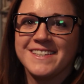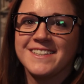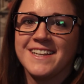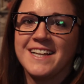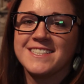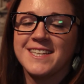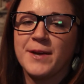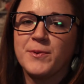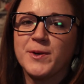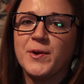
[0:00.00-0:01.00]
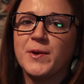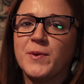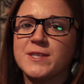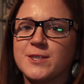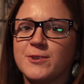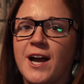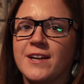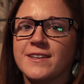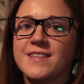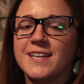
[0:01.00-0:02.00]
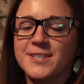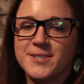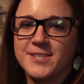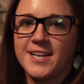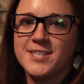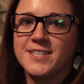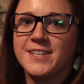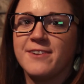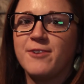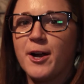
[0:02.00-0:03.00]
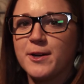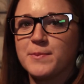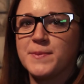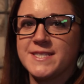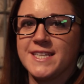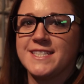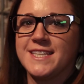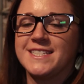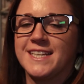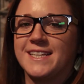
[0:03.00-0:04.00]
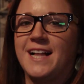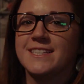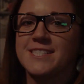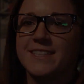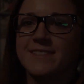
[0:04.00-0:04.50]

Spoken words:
Alisyn, and today we're going once around the intersection of art, business, and technology.